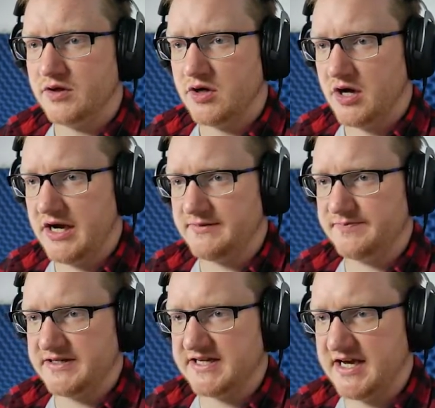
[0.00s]
Alright,
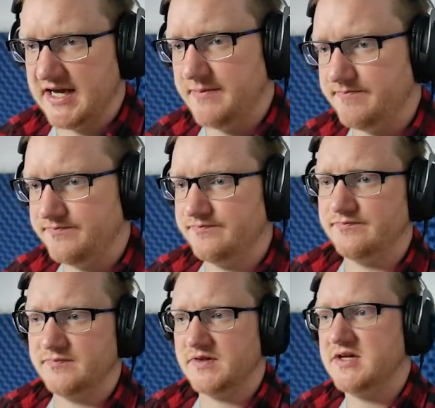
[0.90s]
bedtime.
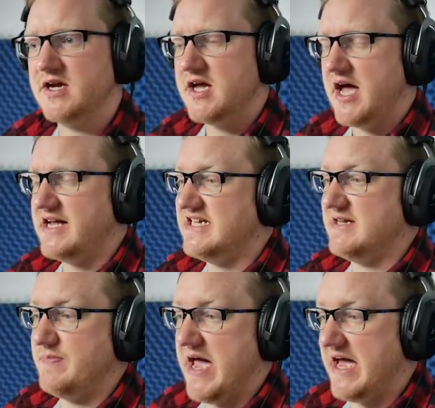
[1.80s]
I take
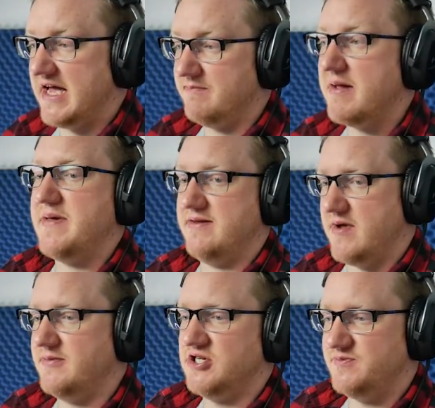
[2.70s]
it back. My bed
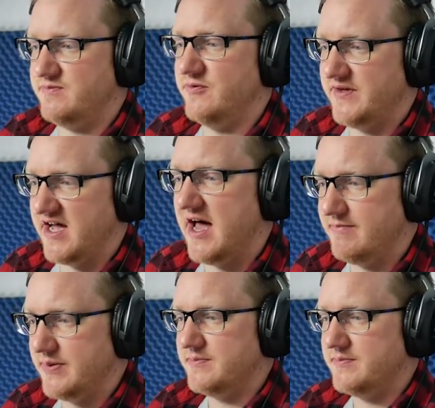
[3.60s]
might just be moving up.